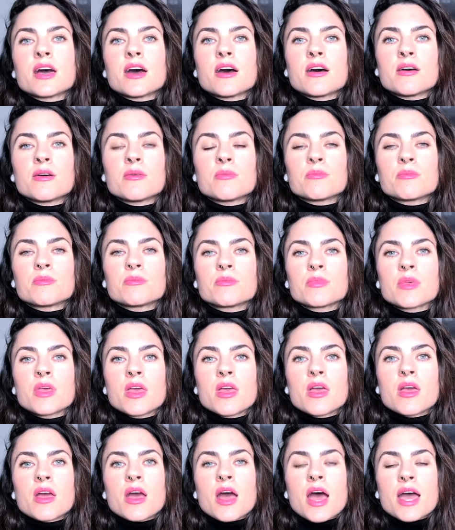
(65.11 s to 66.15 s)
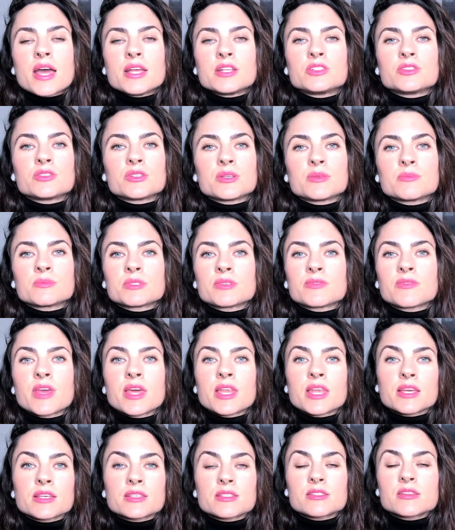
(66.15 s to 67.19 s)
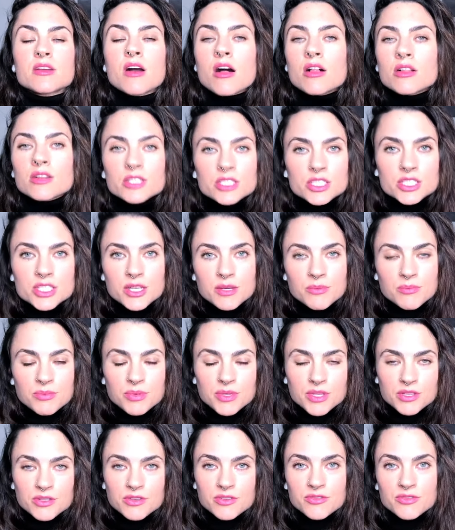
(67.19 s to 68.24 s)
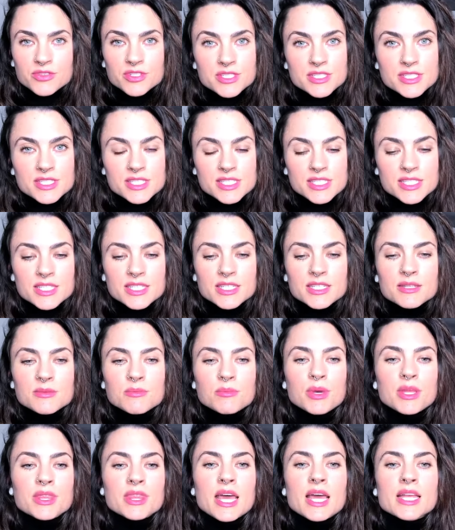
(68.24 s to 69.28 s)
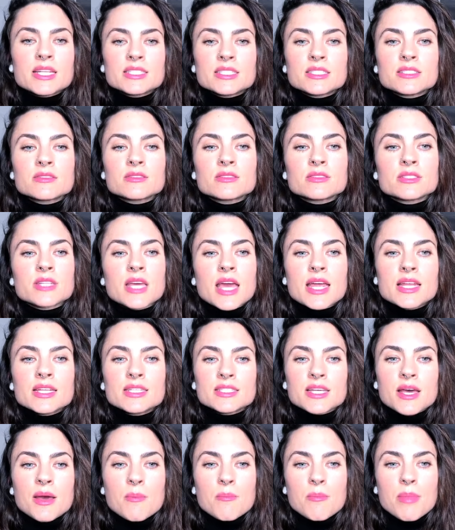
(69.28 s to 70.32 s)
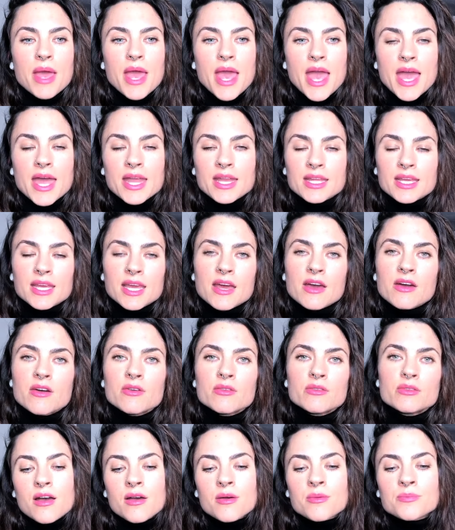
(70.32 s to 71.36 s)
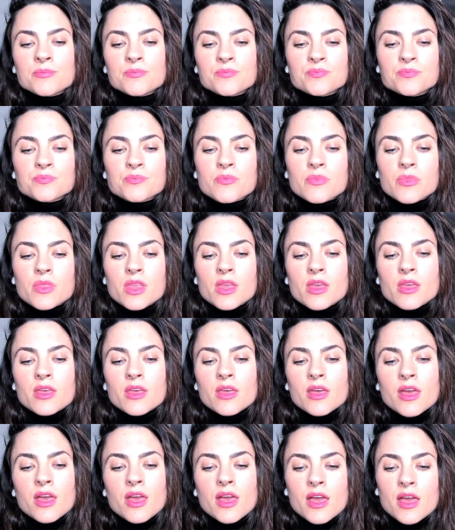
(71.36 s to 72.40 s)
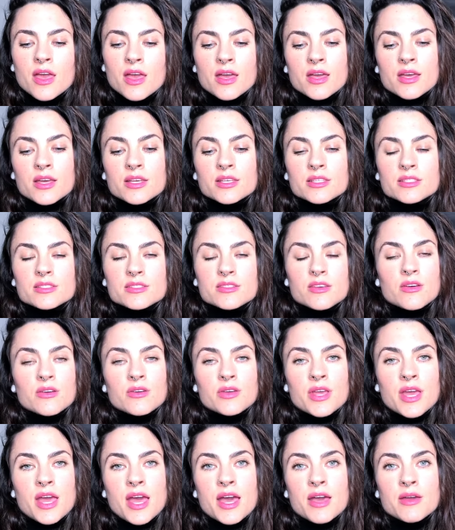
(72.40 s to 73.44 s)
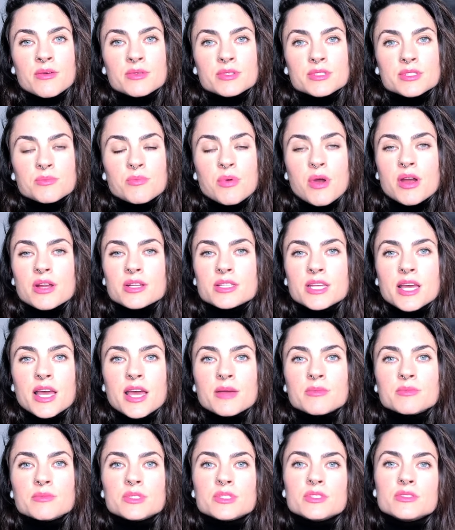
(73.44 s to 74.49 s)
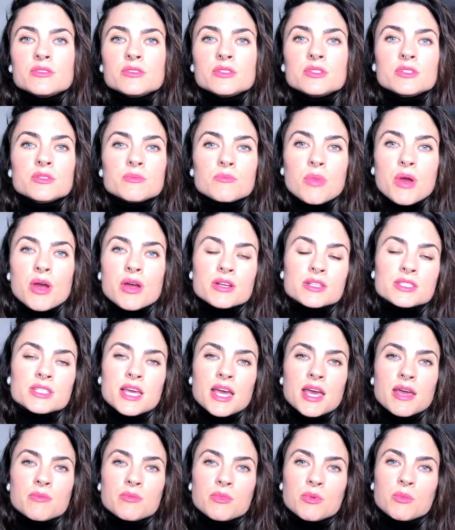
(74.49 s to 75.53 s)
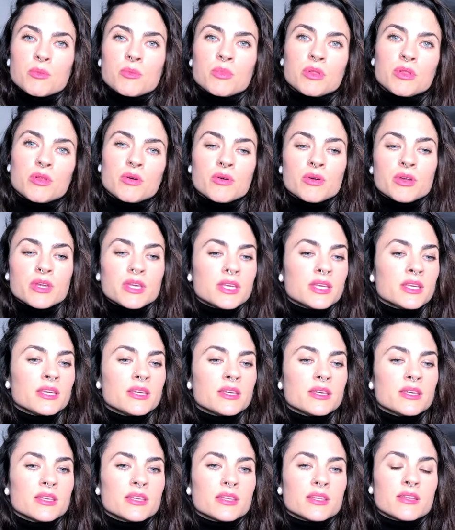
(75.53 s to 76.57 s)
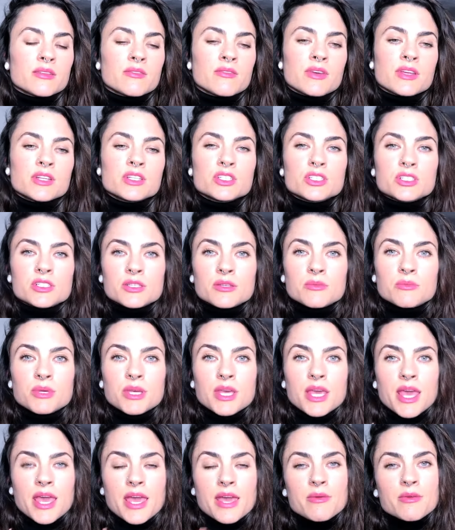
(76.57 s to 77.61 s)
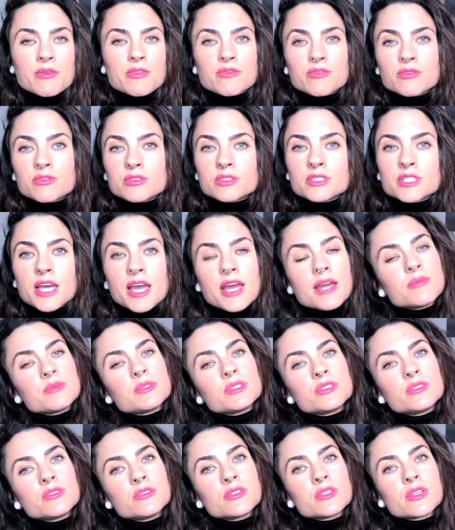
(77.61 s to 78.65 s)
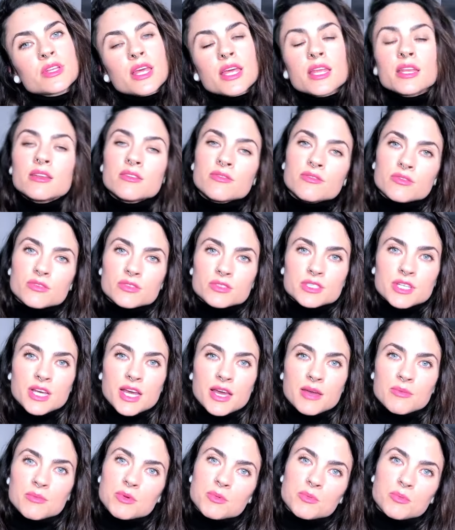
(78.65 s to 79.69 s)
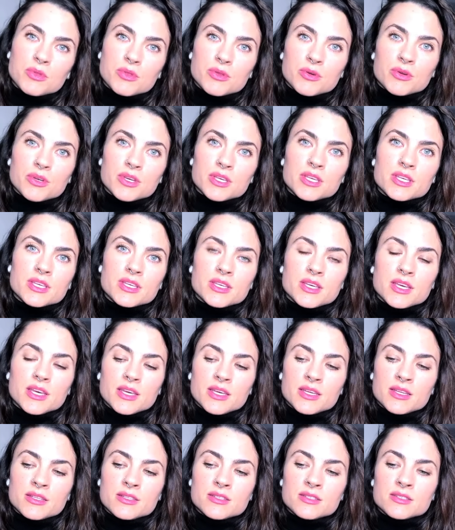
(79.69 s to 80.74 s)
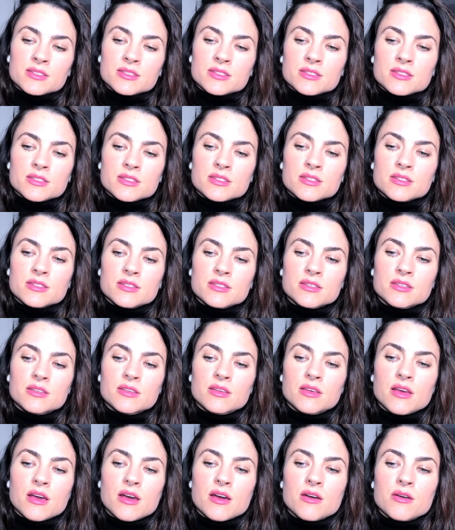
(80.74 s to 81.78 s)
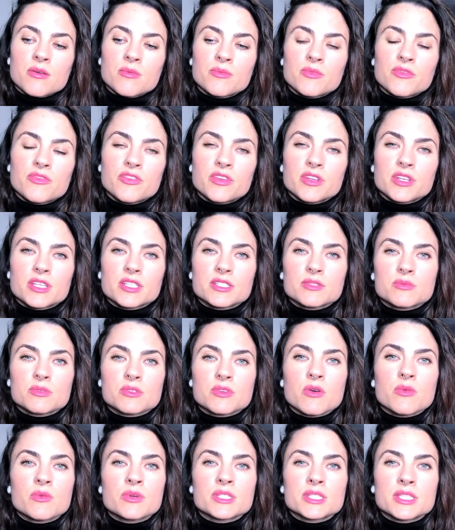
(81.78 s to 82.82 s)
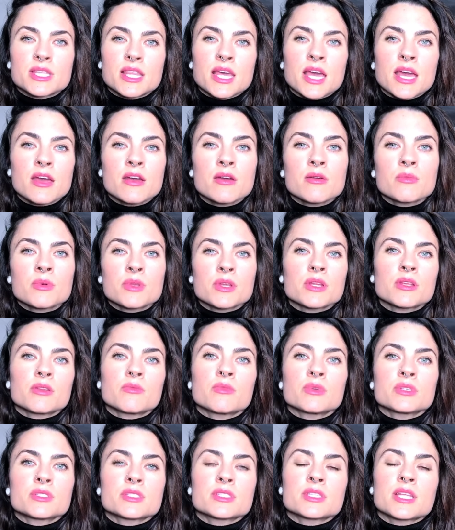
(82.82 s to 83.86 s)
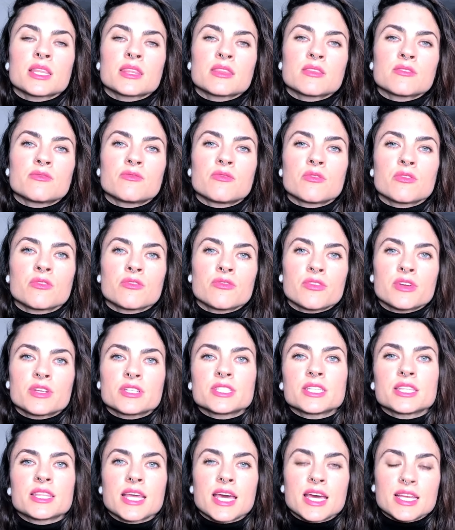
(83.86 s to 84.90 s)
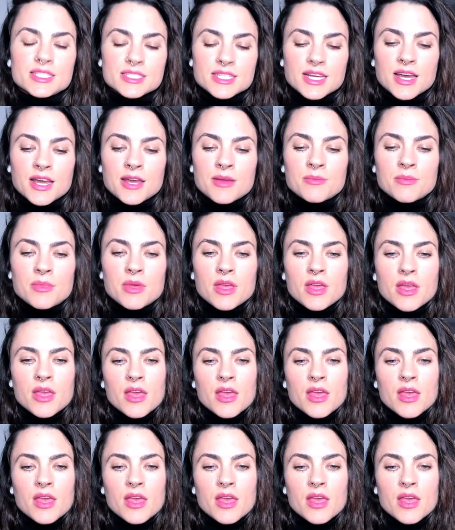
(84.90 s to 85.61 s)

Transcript: Um, I had dreams of getting a scholarship in university, but that didn't end up panning out. Um, so yeah, I was a part-time student, part-time employee, and eventually became a full-time student and a full-time employee. And um, fitness was always there, but it wasn't at the forefront at that time.